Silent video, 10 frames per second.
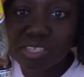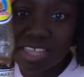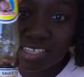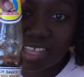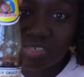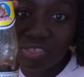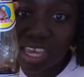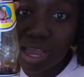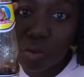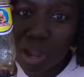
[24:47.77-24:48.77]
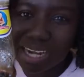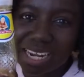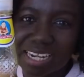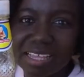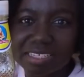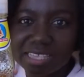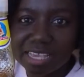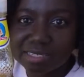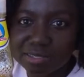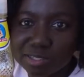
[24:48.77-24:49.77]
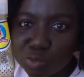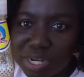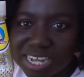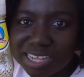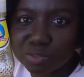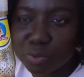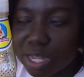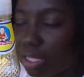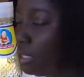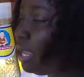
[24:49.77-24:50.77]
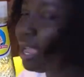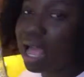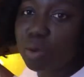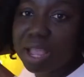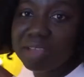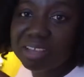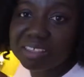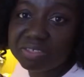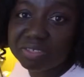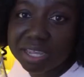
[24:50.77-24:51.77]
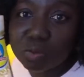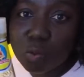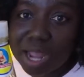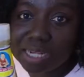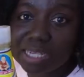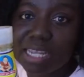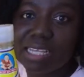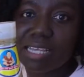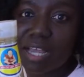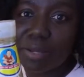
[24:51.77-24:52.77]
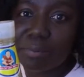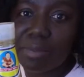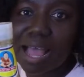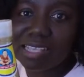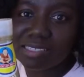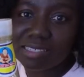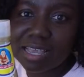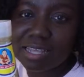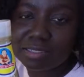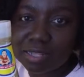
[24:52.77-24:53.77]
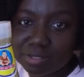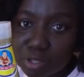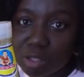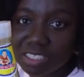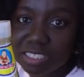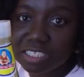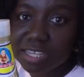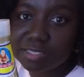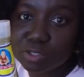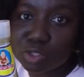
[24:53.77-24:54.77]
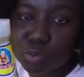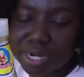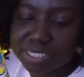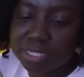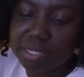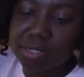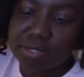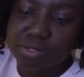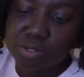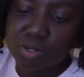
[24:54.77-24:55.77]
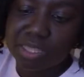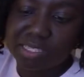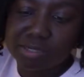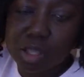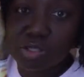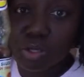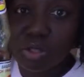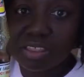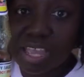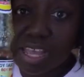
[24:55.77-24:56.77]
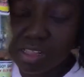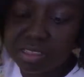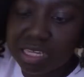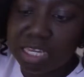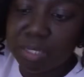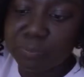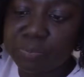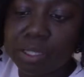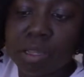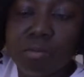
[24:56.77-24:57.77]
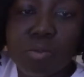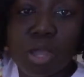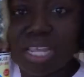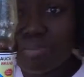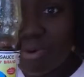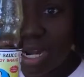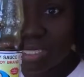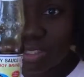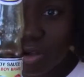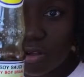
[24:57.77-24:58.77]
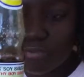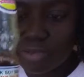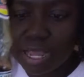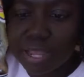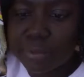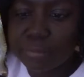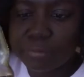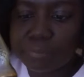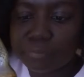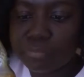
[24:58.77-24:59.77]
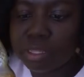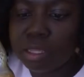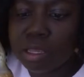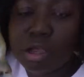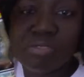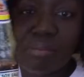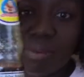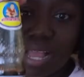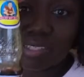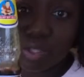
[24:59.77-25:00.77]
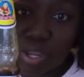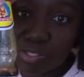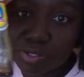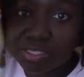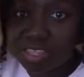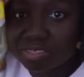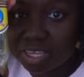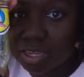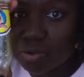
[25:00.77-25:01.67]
There's the thicker one, and it tastes sweet as well. However, the thin one has a salty taste to it. So this is also the Healthy Boy brand of the black soy sauce, the thicker